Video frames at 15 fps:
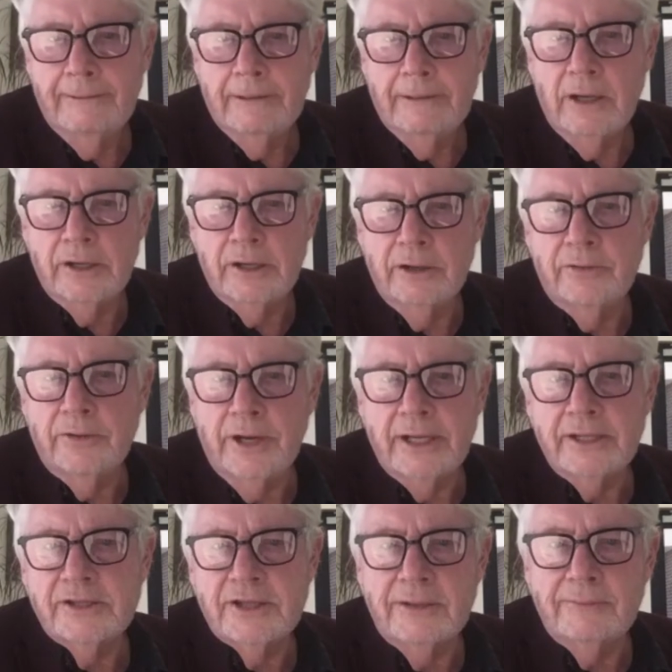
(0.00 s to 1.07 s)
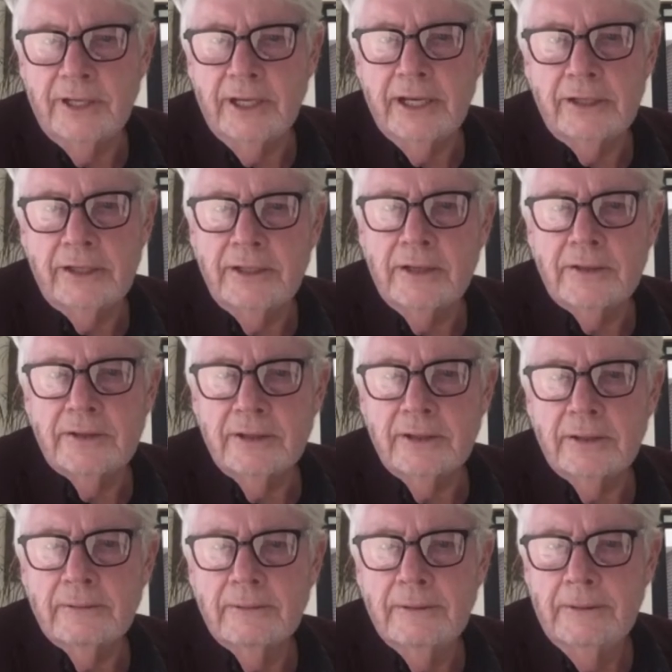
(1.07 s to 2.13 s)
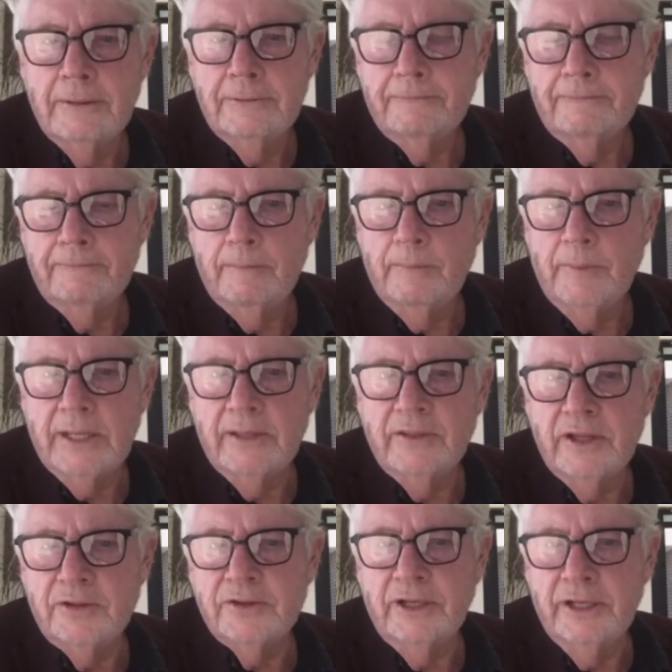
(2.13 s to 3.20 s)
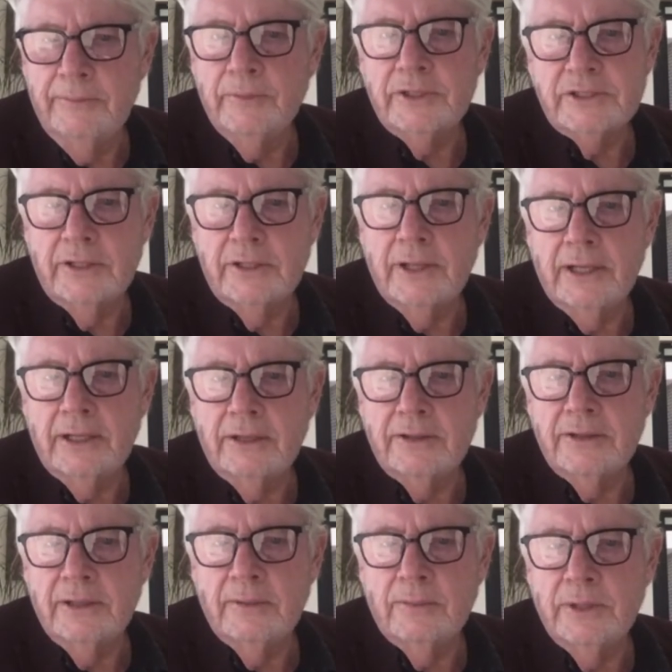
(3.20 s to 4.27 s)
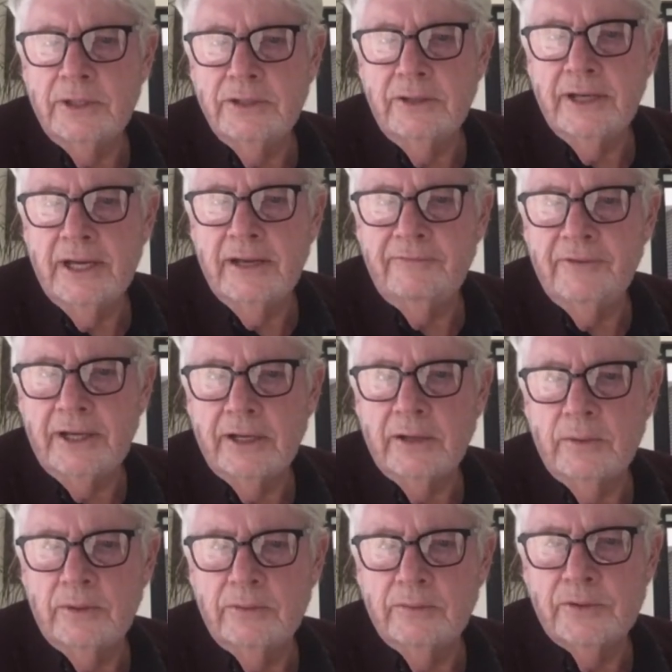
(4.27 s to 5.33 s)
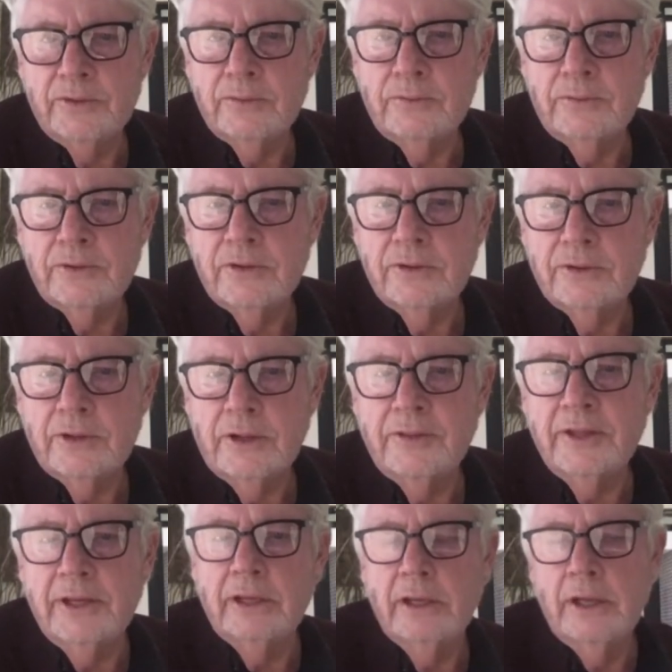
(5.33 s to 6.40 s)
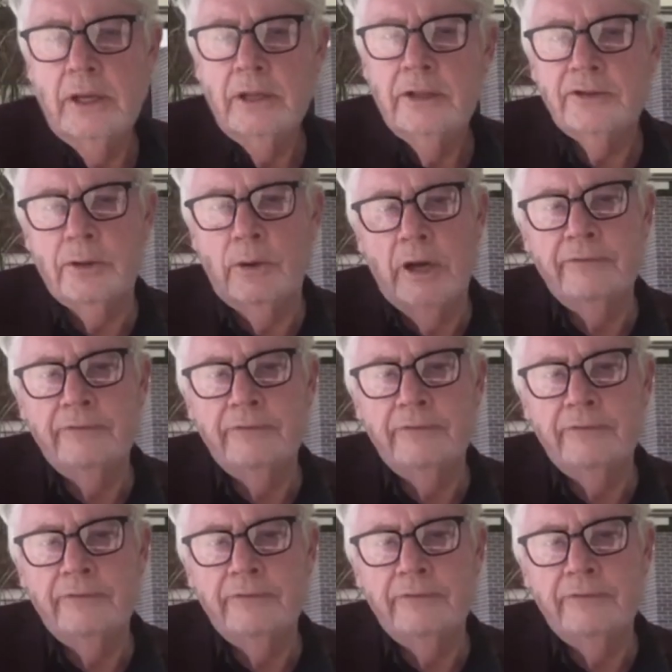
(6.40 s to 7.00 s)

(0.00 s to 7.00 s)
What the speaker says: can create something out of nothing. But there's a limit to that. I think when you have adequate resources, I think, so over